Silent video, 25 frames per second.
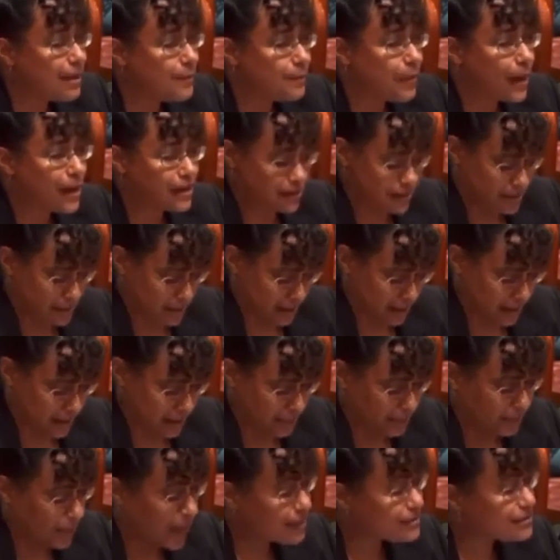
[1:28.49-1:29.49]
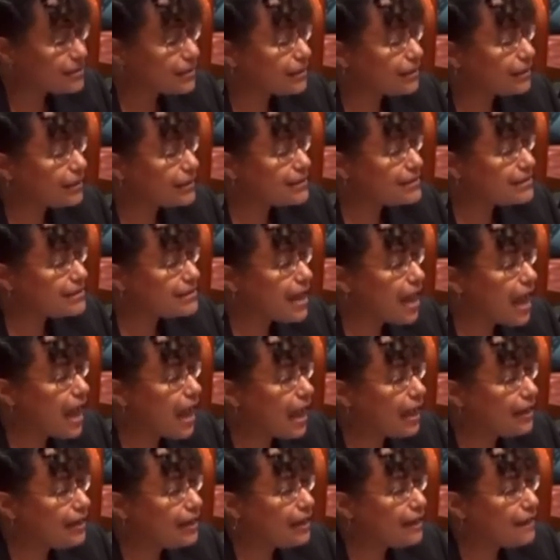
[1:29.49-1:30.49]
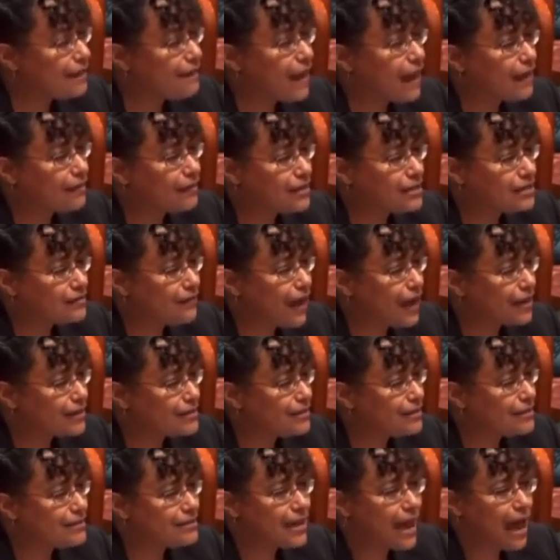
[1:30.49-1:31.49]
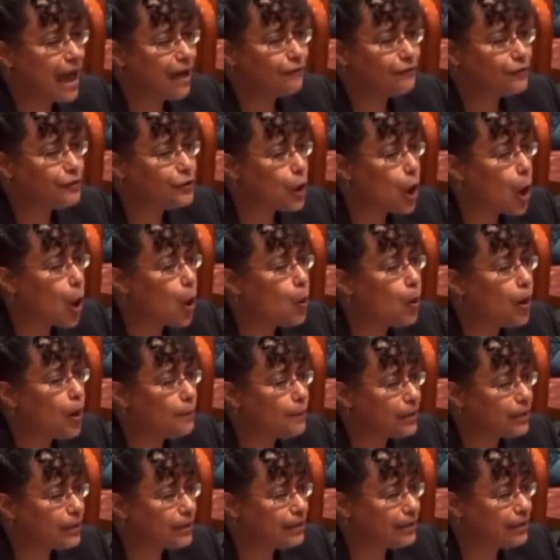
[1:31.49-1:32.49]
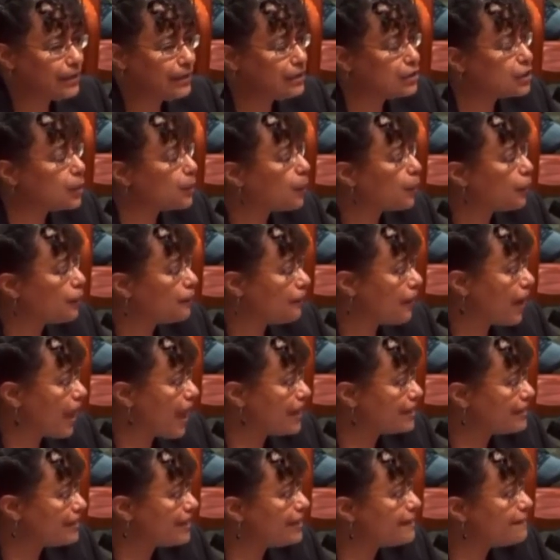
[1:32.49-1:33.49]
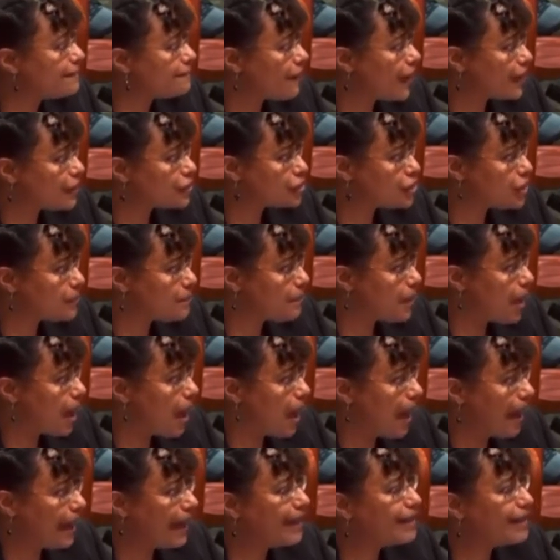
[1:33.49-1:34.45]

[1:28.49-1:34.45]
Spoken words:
basically said that these vaccines have no ability to prevent infection by